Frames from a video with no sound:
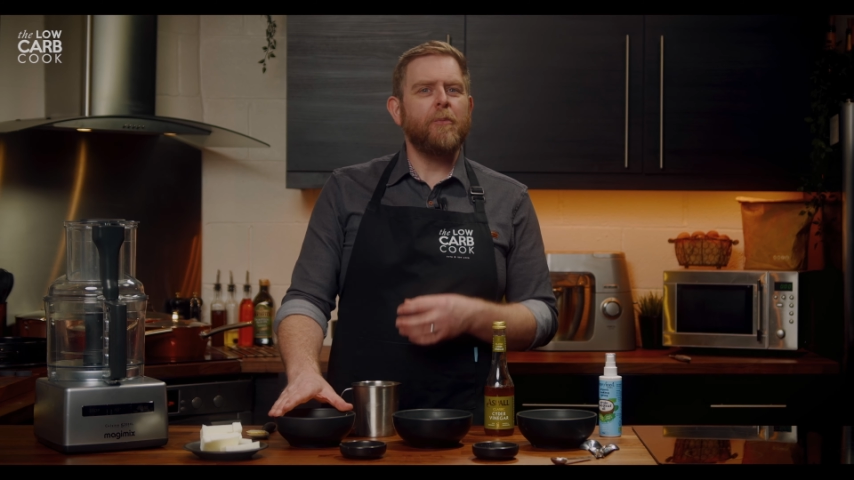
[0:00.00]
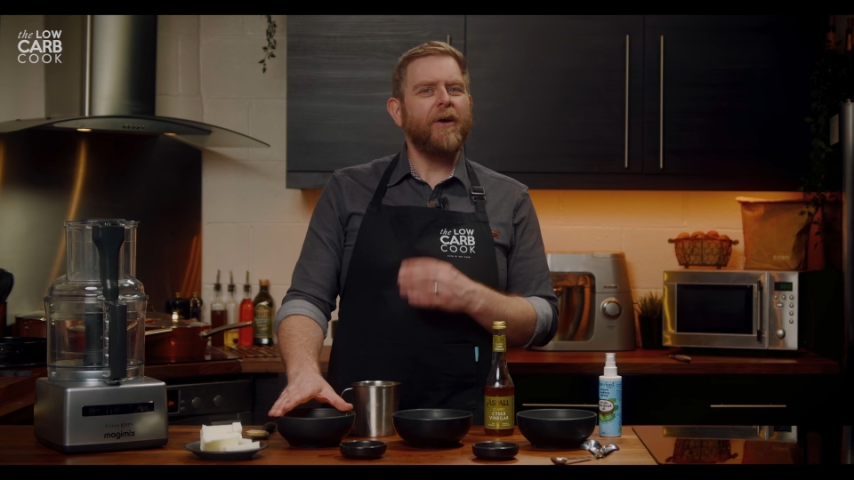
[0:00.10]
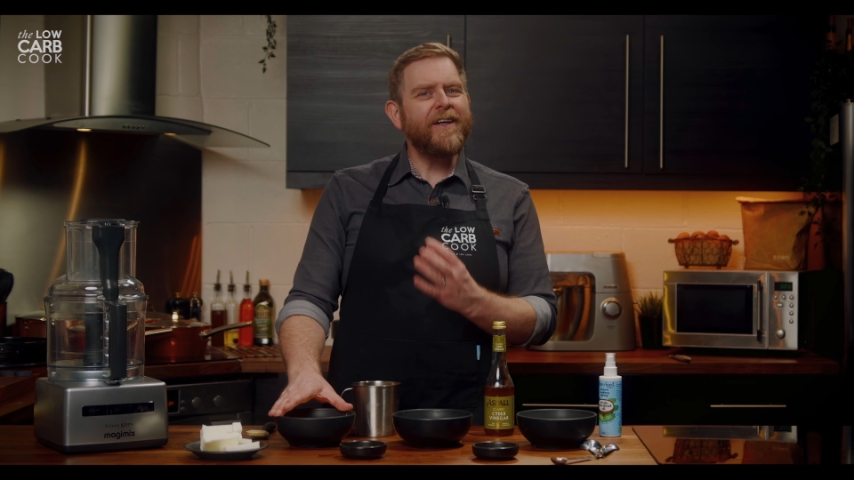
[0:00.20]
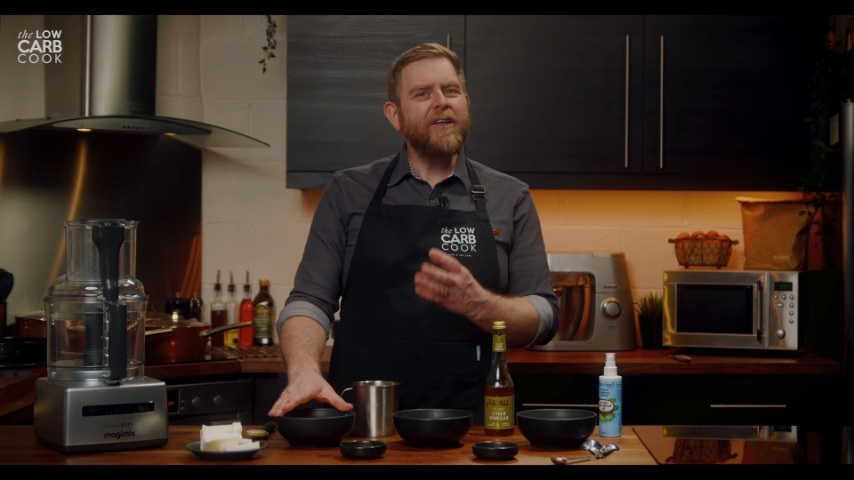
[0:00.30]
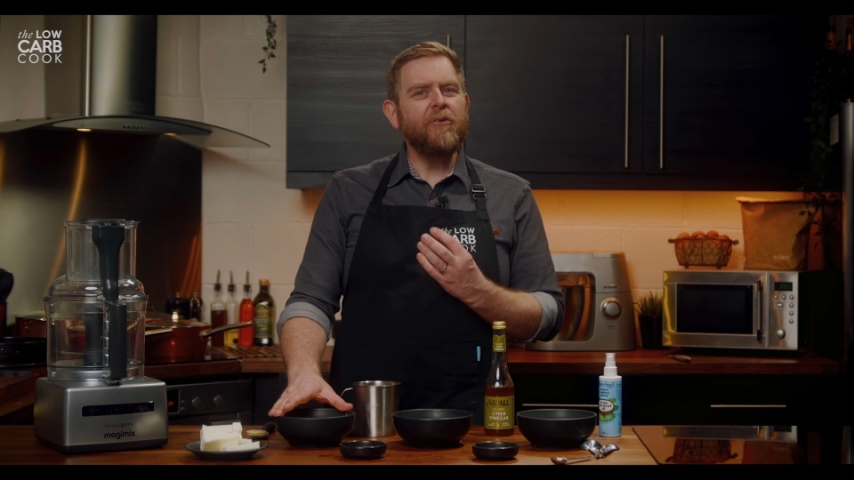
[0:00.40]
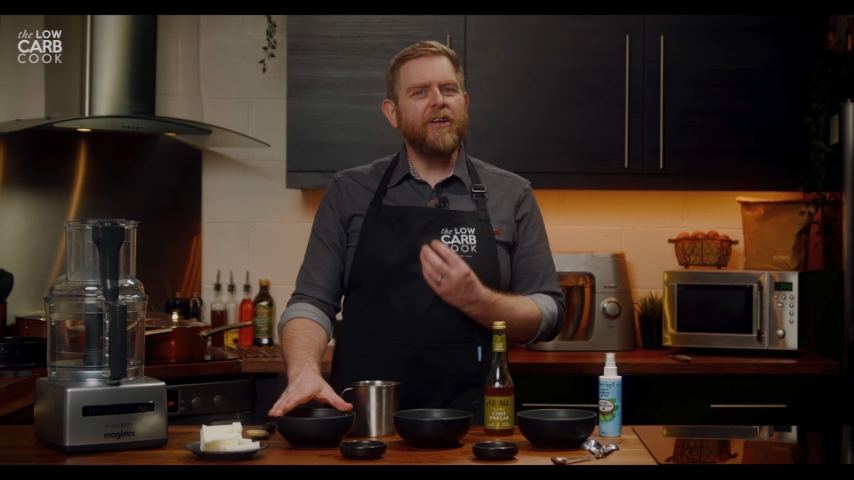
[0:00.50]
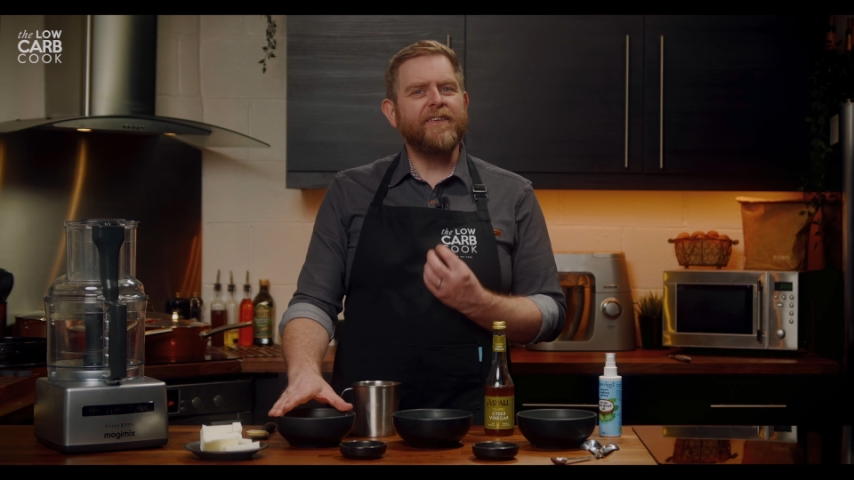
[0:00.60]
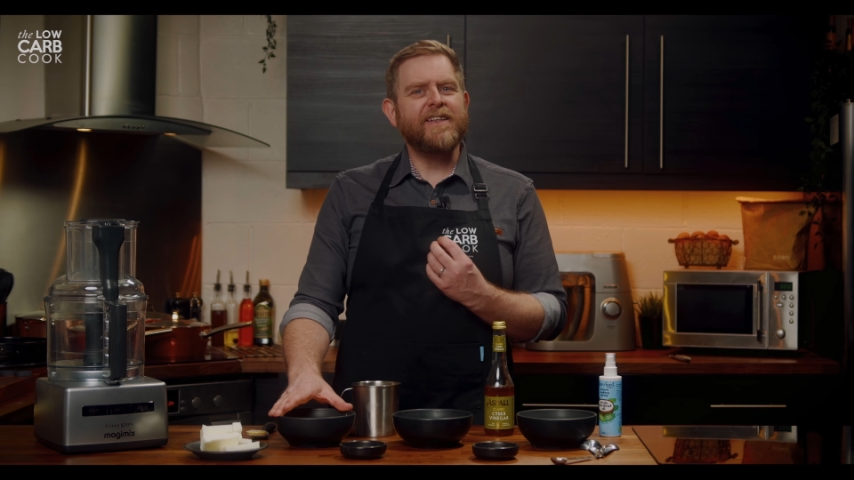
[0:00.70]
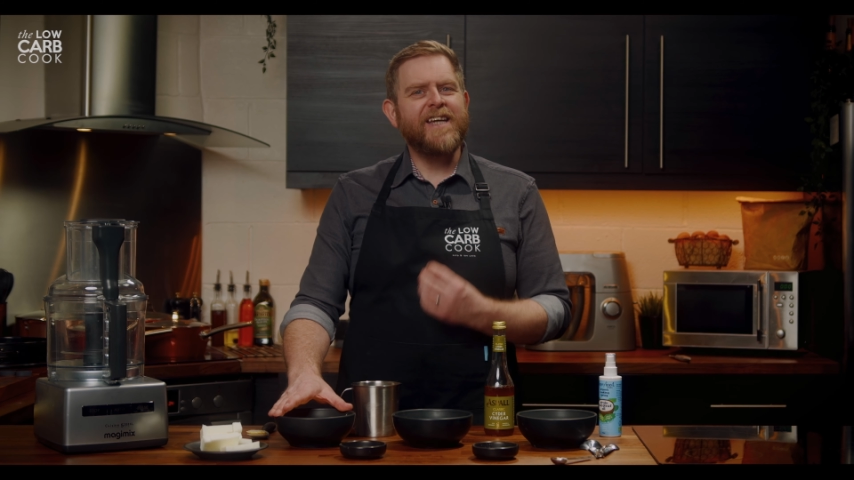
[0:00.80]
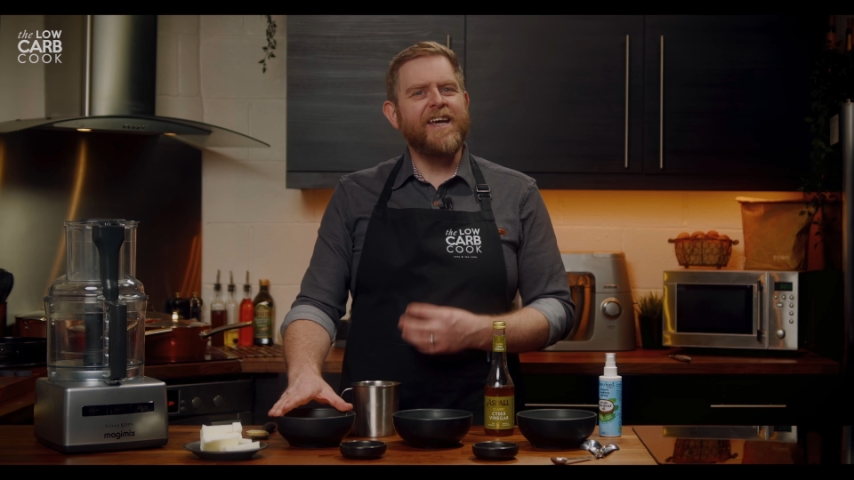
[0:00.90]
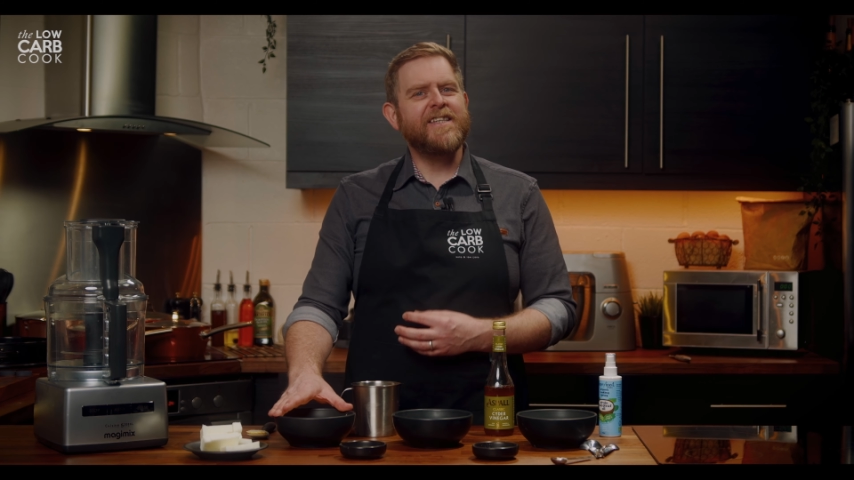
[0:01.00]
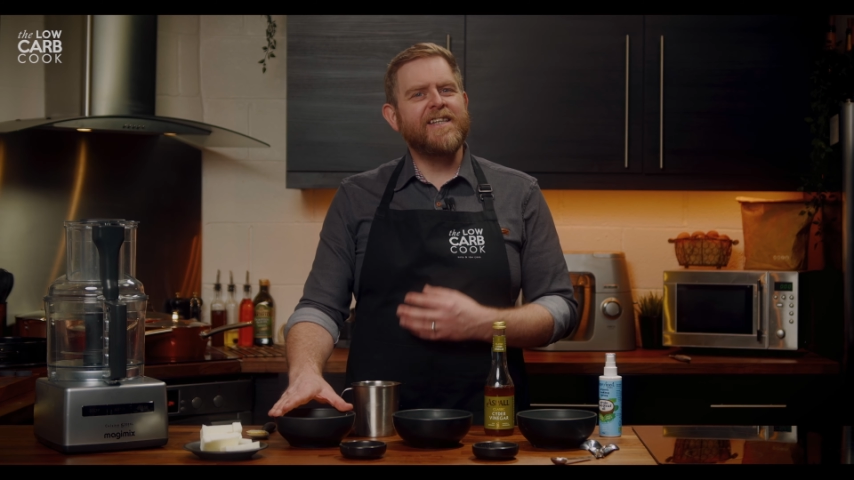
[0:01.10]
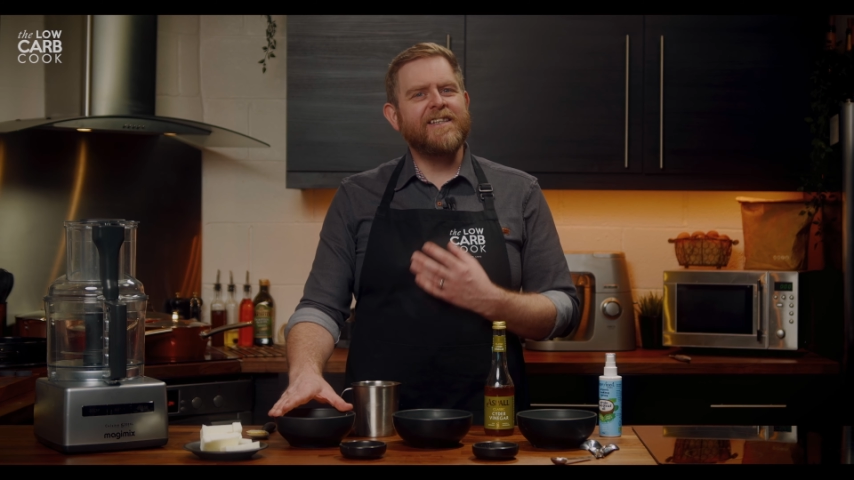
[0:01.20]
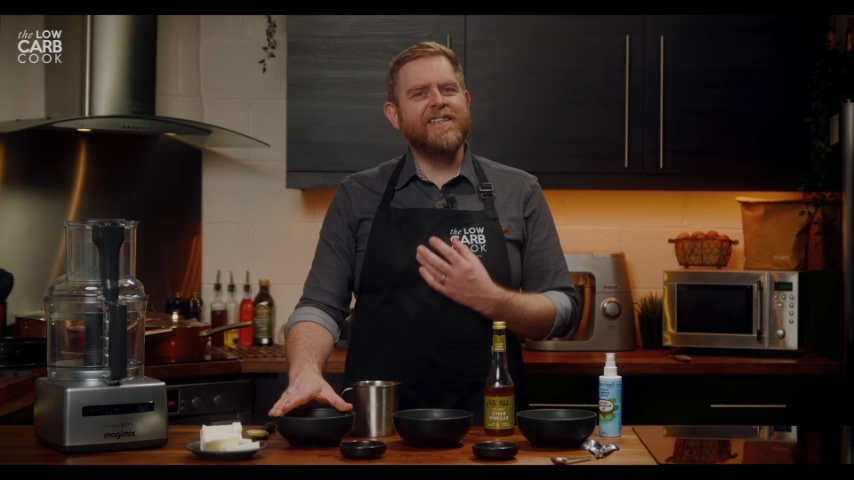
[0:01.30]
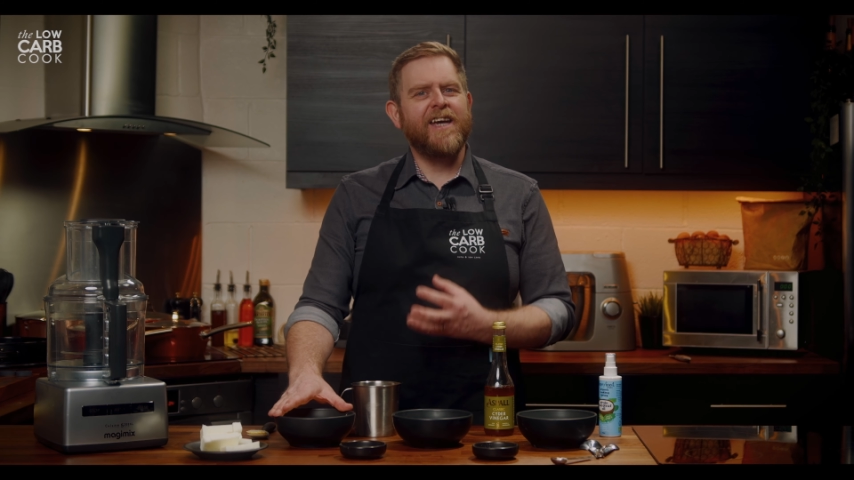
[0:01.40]
but I don't like the taste
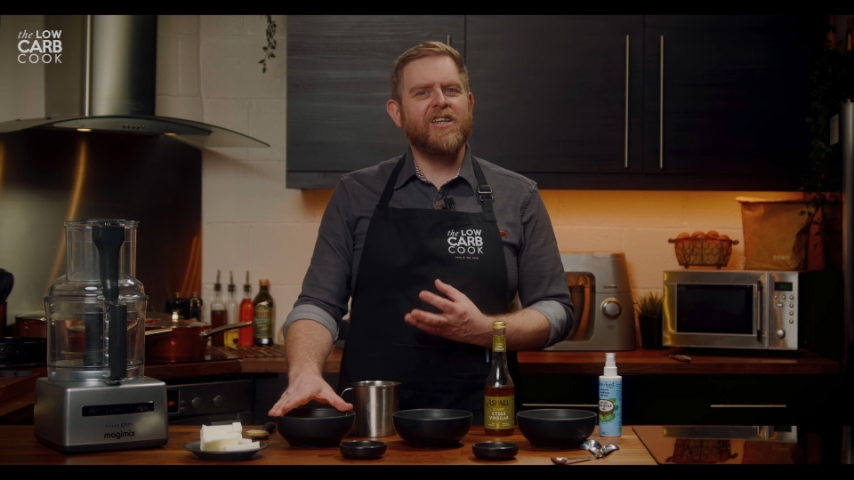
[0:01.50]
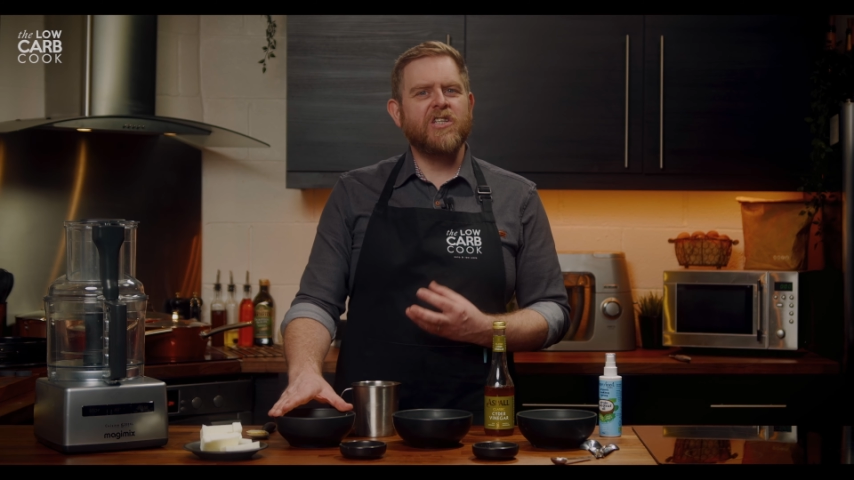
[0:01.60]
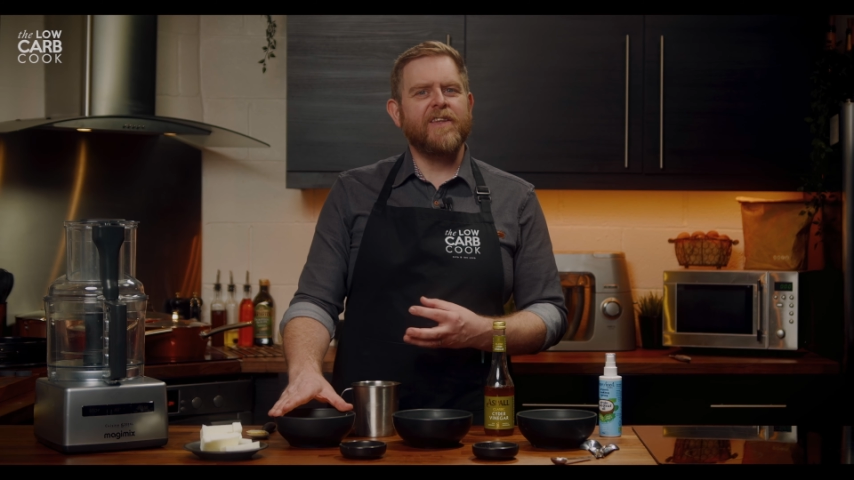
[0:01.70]
and texture